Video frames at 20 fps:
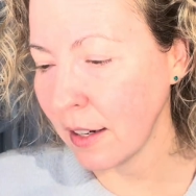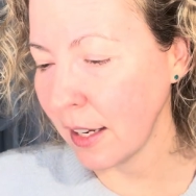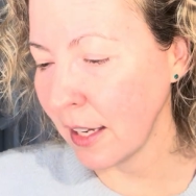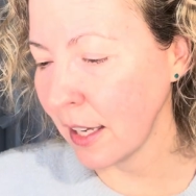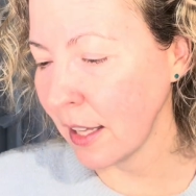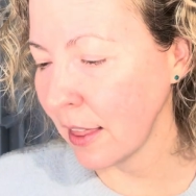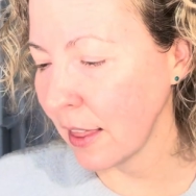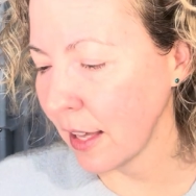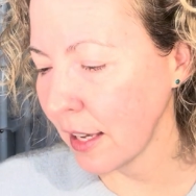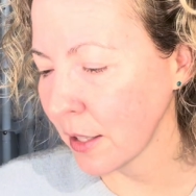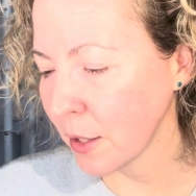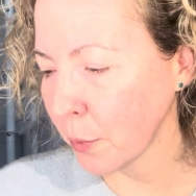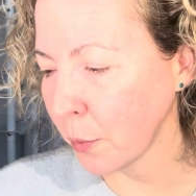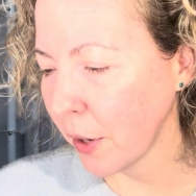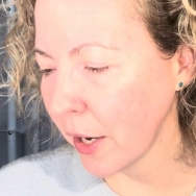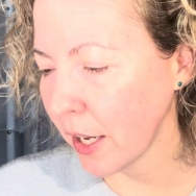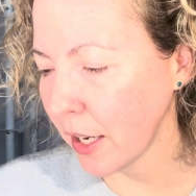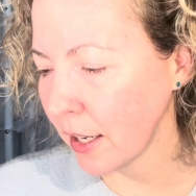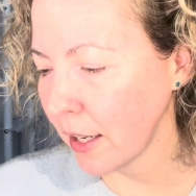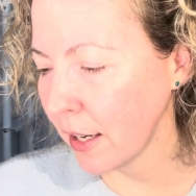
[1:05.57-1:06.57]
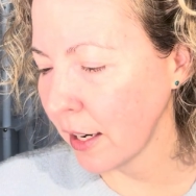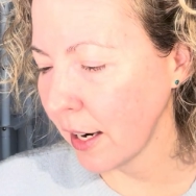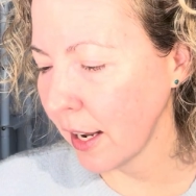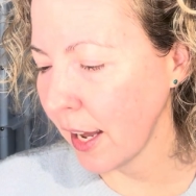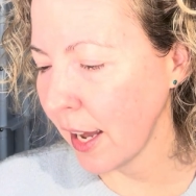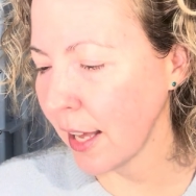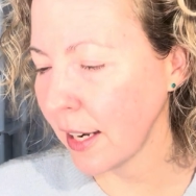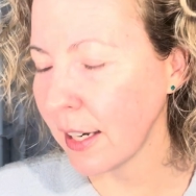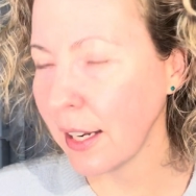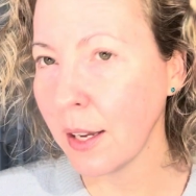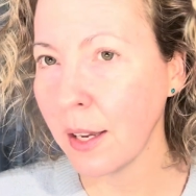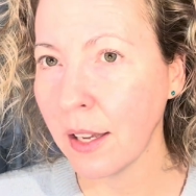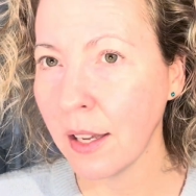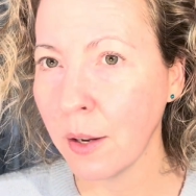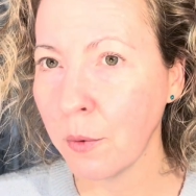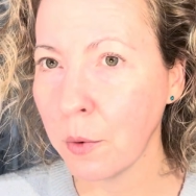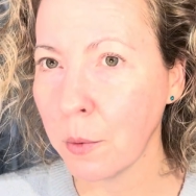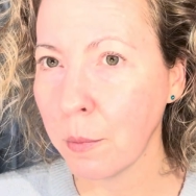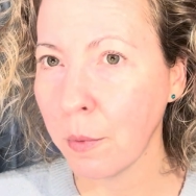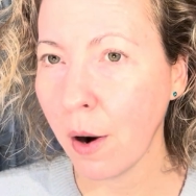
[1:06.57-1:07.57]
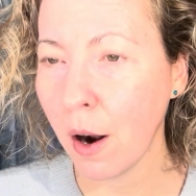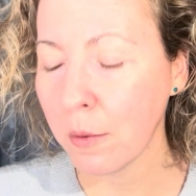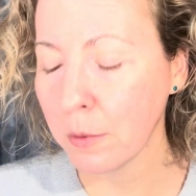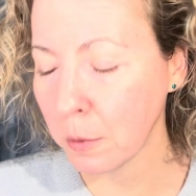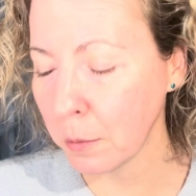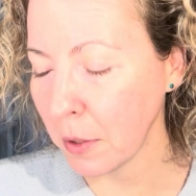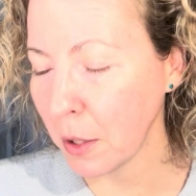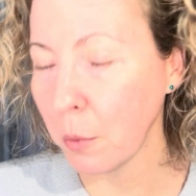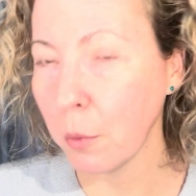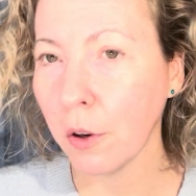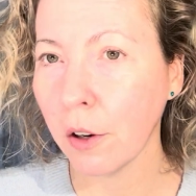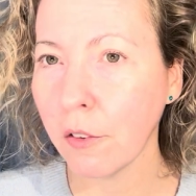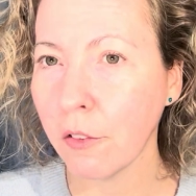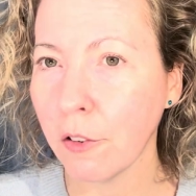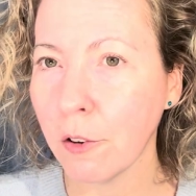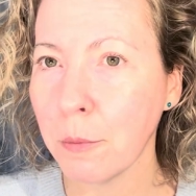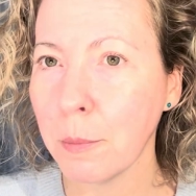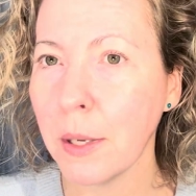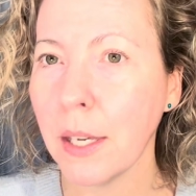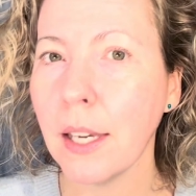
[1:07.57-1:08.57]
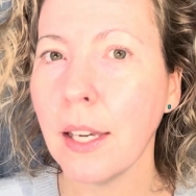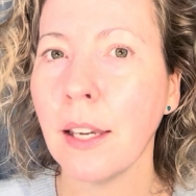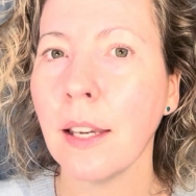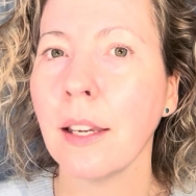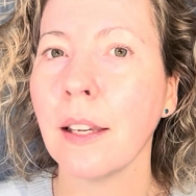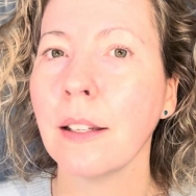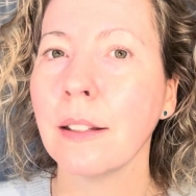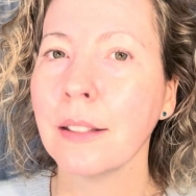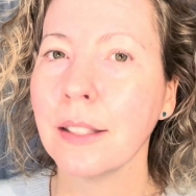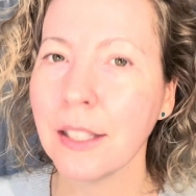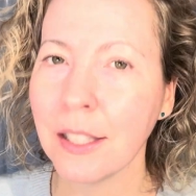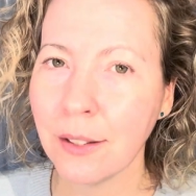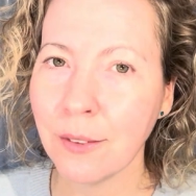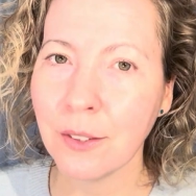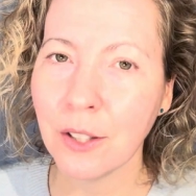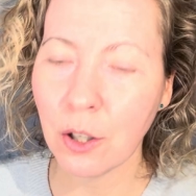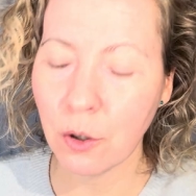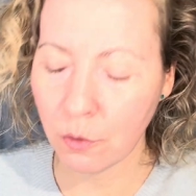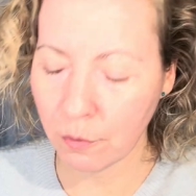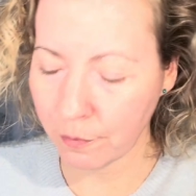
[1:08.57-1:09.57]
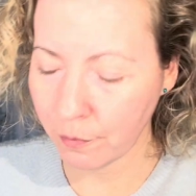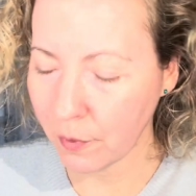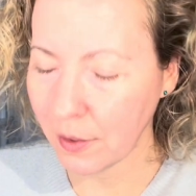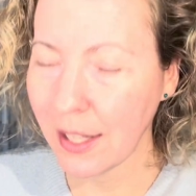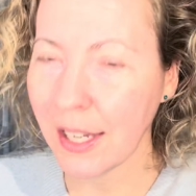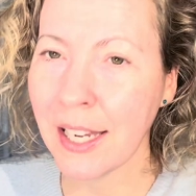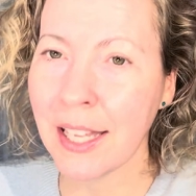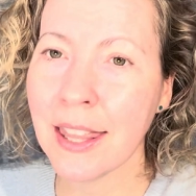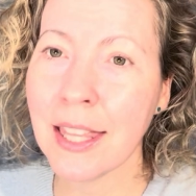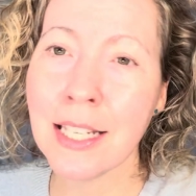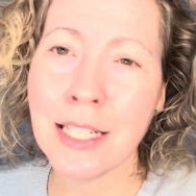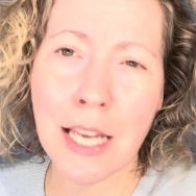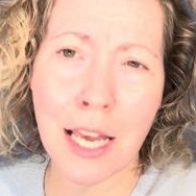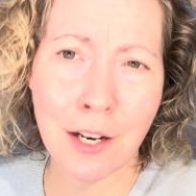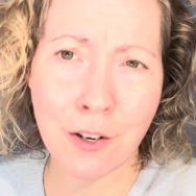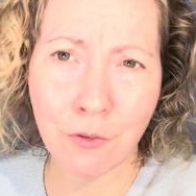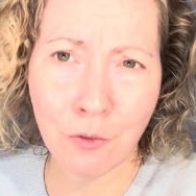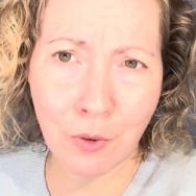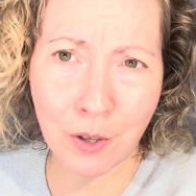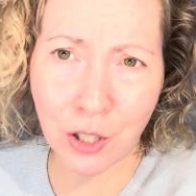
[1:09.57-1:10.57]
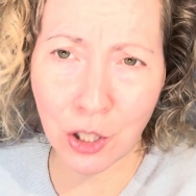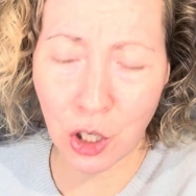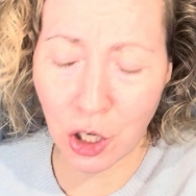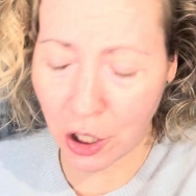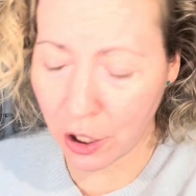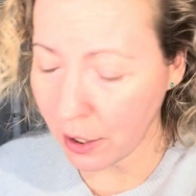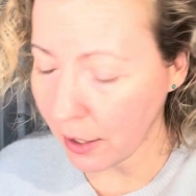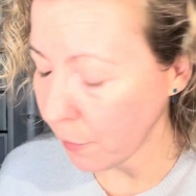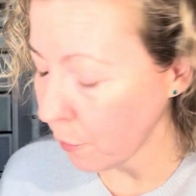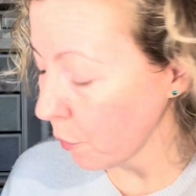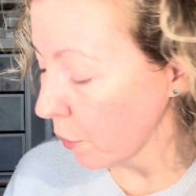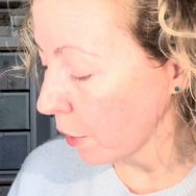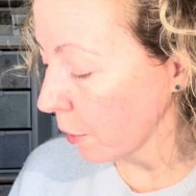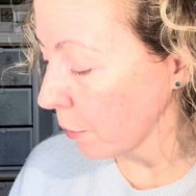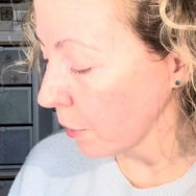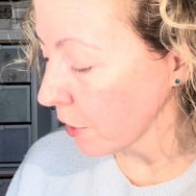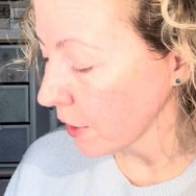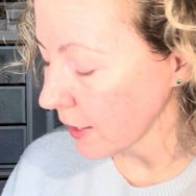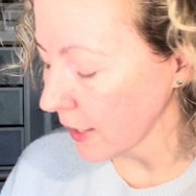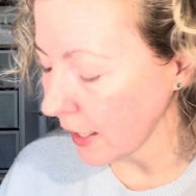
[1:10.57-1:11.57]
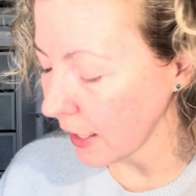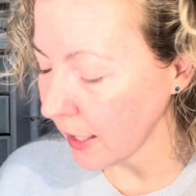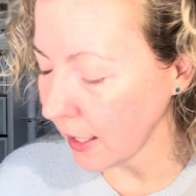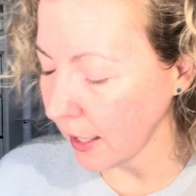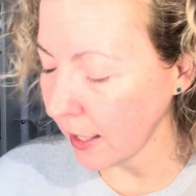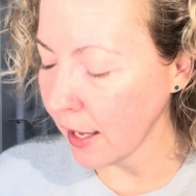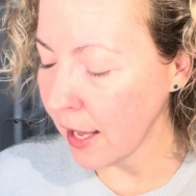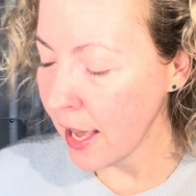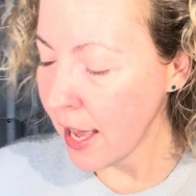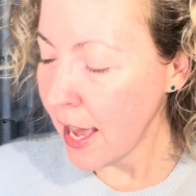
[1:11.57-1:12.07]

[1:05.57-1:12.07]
in this one, and it would probably work for me, you know, in the dead of winter where we're sitting.